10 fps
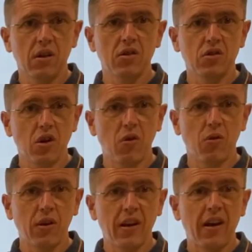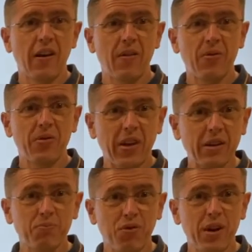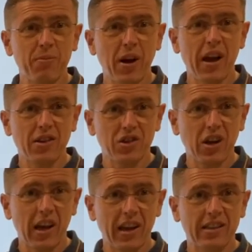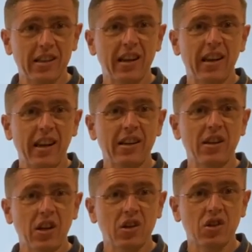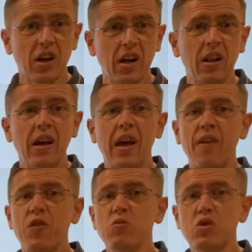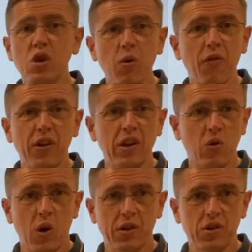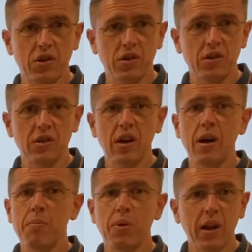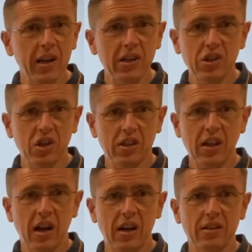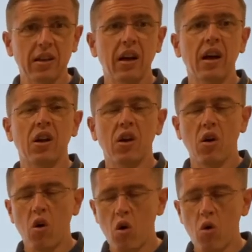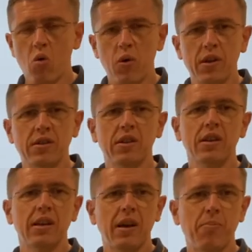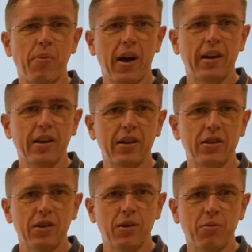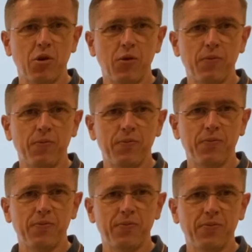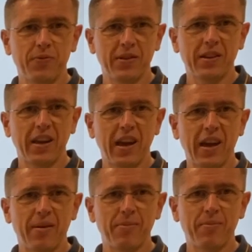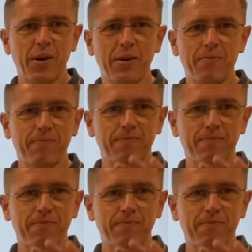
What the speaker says: So that's pretty much it in a nutshell. If you do have any questions, please just ask, and I always get back to them all. Take care. Bye.